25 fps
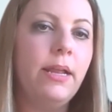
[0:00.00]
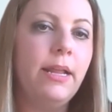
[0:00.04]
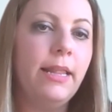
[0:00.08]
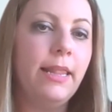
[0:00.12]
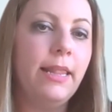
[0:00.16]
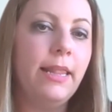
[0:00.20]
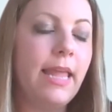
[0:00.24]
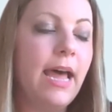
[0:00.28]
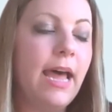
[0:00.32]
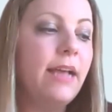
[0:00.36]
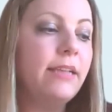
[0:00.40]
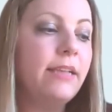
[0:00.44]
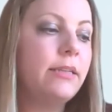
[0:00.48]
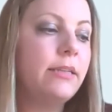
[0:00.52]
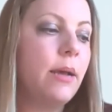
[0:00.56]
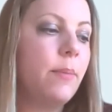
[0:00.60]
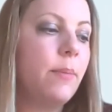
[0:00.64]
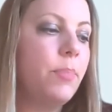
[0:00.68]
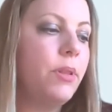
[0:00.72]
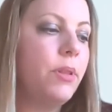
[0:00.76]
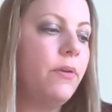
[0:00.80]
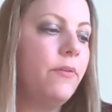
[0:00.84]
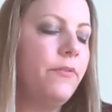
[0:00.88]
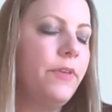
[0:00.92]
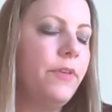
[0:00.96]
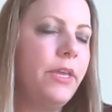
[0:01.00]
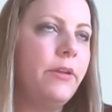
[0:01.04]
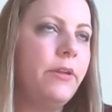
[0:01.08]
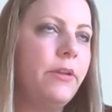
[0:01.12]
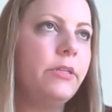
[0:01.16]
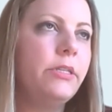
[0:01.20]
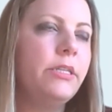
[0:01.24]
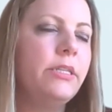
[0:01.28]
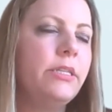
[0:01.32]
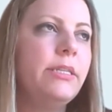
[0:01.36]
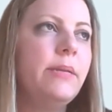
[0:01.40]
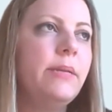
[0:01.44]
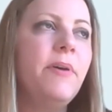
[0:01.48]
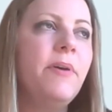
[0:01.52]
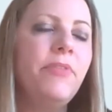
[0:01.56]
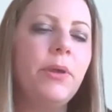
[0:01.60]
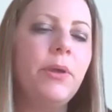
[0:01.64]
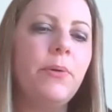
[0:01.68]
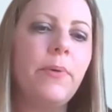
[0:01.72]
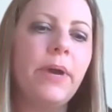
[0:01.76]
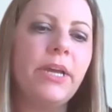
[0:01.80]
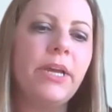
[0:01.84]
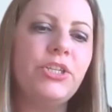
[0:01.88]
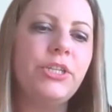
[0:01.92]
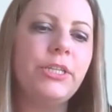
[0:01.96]
last couple of years. And some of the
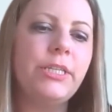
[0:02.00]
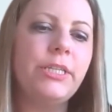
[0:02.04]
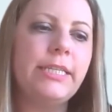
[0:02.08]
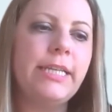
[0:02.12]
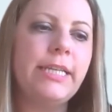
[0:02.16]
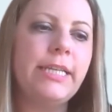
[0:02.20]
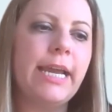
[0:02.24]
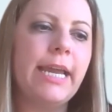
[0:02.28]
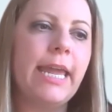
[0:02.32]
questions that